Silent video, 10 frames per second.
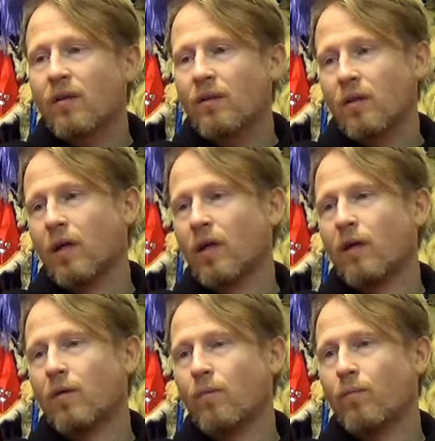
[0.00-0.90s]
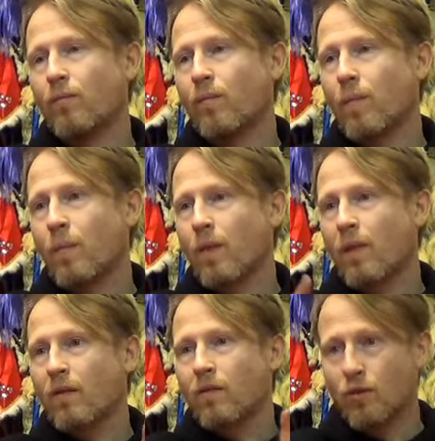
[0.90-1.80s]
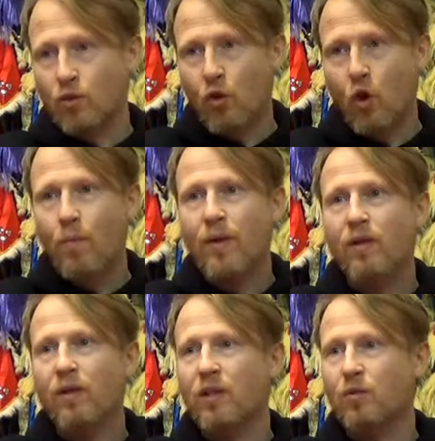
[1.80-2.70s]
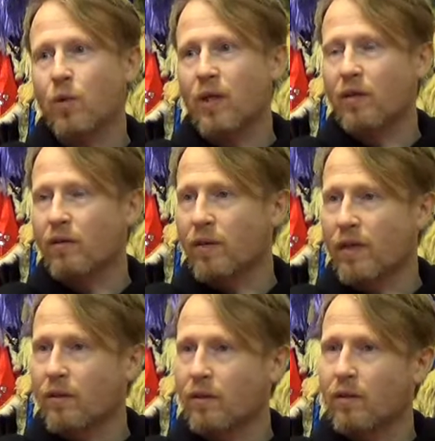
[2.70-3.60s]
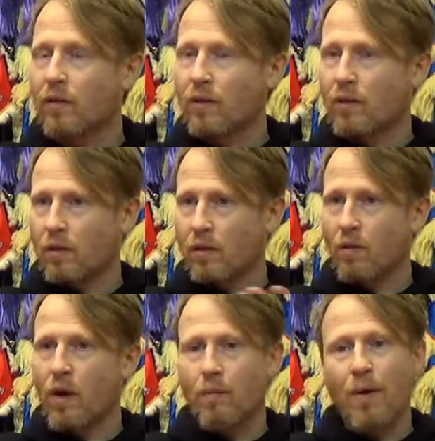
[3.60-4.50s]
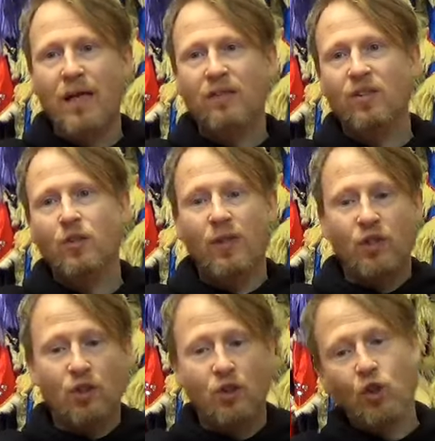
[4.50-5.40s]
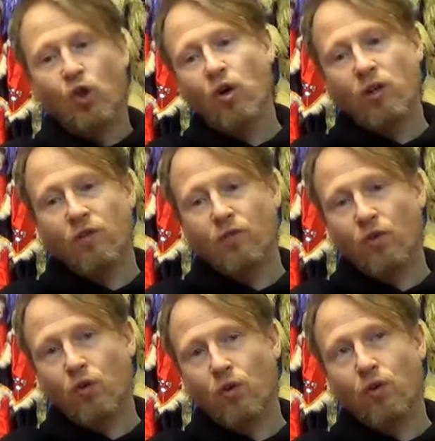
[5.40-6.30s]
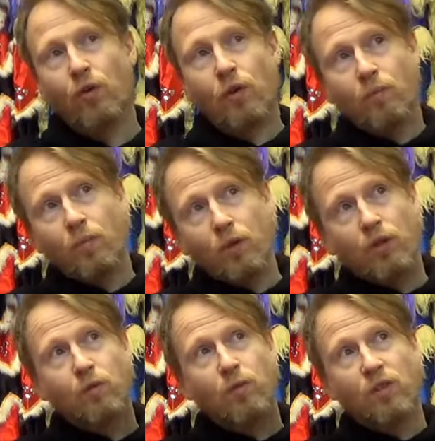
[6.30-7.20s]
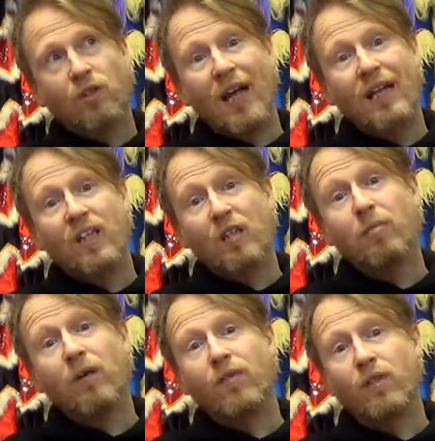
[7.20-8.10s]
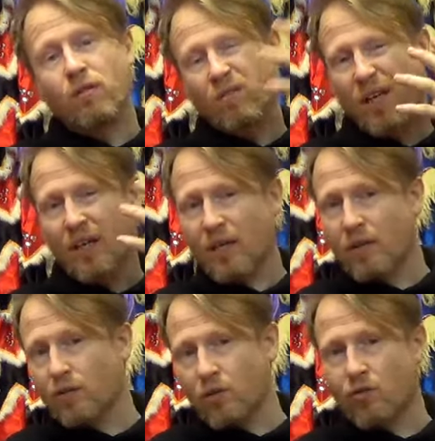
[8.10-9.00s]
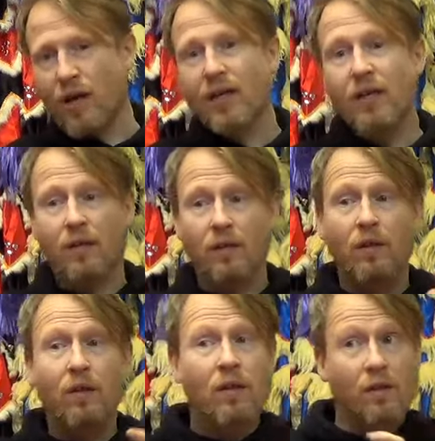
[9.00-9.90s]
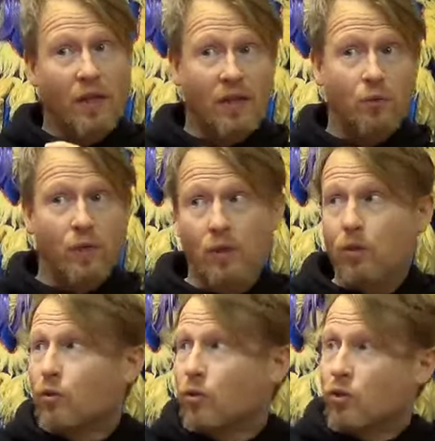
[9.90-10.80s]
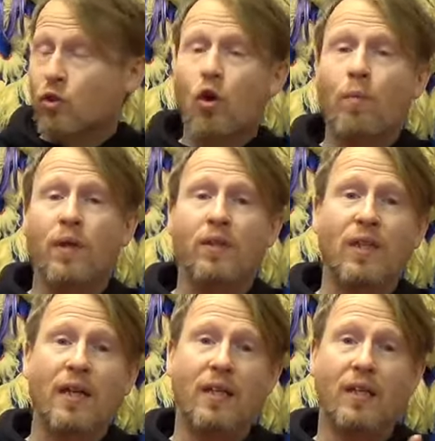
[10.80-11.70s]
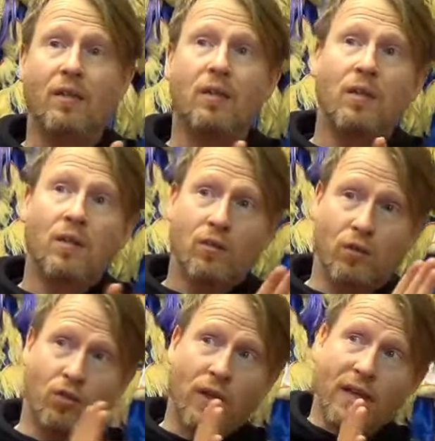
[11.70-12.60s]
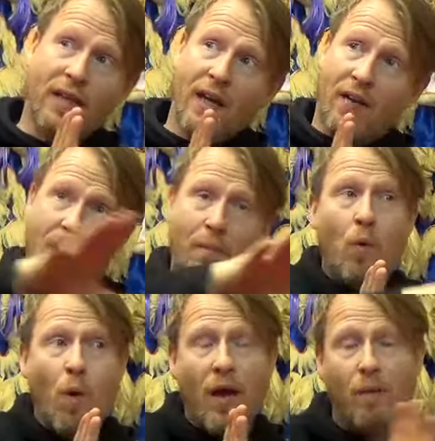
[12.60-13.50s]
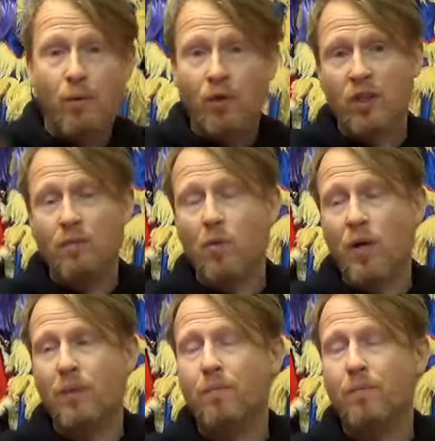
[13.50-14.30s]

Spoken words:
The scorpion is when you're in quite a bad situation, you're on the floor, but there's someone standing above you, kicking or striking. That's when you use the scorpion technique to try and kick them away and push them away.